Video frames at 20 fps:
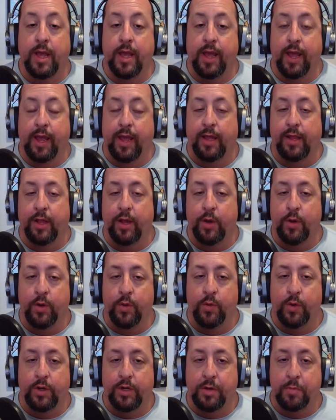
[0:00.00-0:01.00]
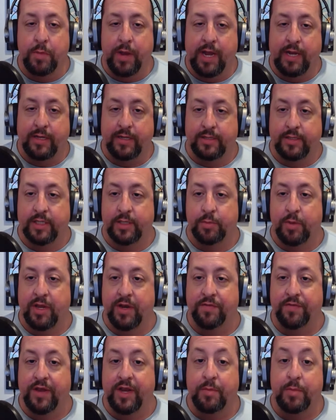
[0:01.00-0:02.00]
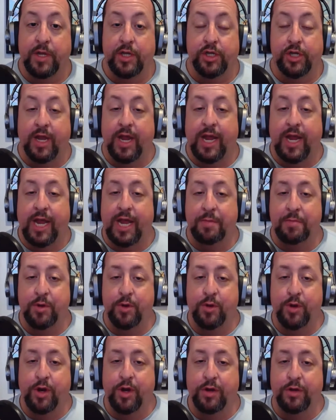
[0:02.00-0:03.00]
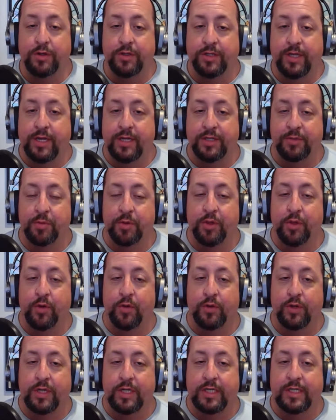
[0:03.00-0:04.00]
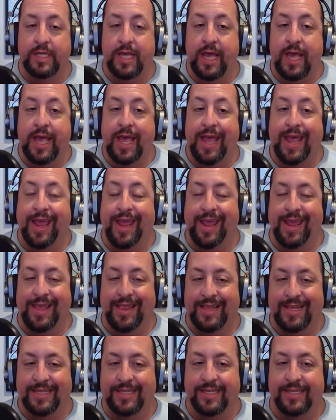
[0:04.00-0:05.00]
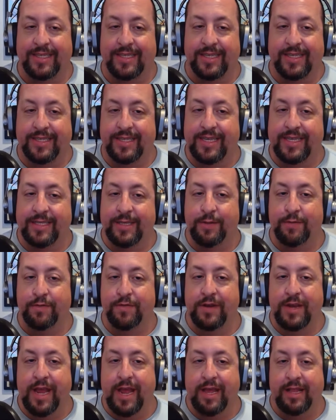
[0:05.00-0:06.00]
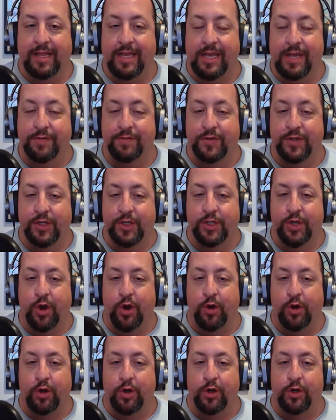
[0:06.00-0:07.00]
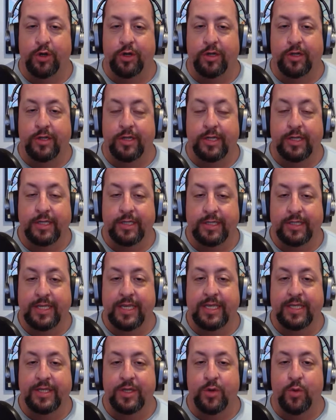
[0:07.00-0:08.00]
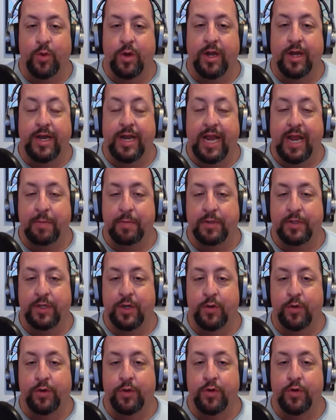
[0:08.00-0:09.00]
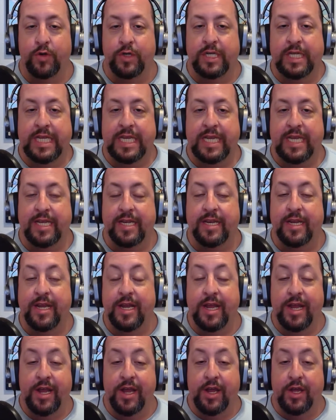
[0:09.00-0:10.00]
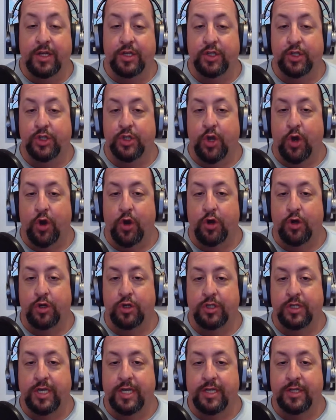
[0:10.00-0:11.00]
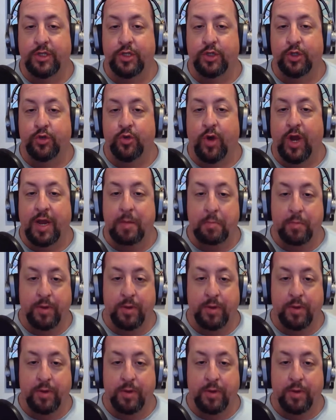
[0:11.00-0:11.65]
Hello and welcome back to Suspended Fanimation. I'm your host, Dennis Bithoulkas, and this is the season finale of Stargirl, Season 1, Episode 13, Stars and Stripe,